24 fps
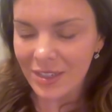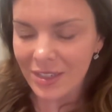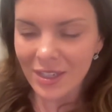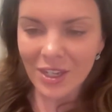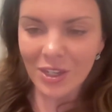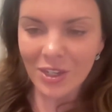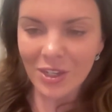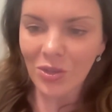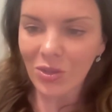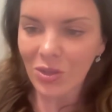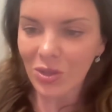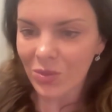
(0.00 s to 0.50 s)

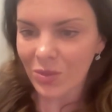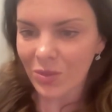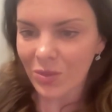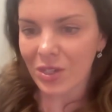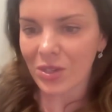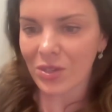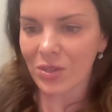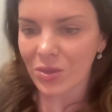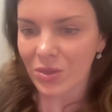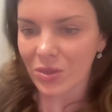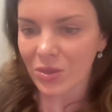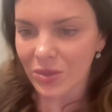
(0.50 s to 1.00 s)
and you're the one
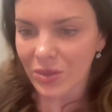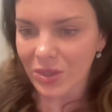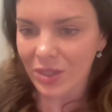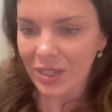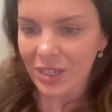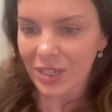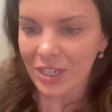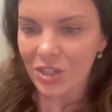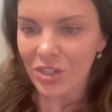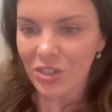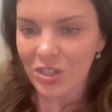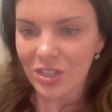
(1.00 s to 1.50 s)
who
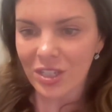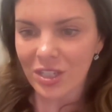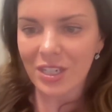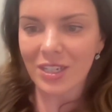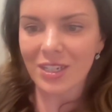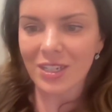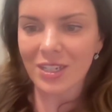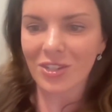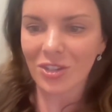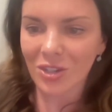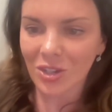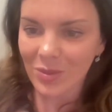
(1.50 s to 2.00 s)
initially
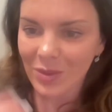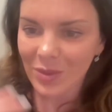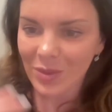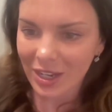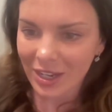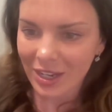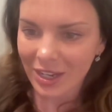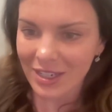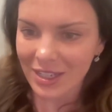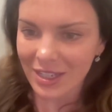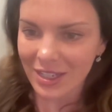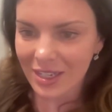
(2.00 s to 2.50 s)
turned me
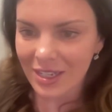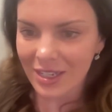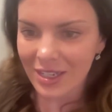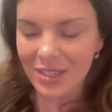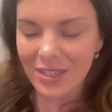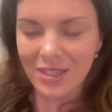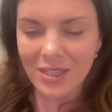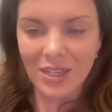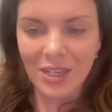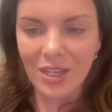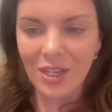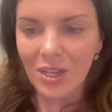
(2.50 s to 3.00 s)
on to this,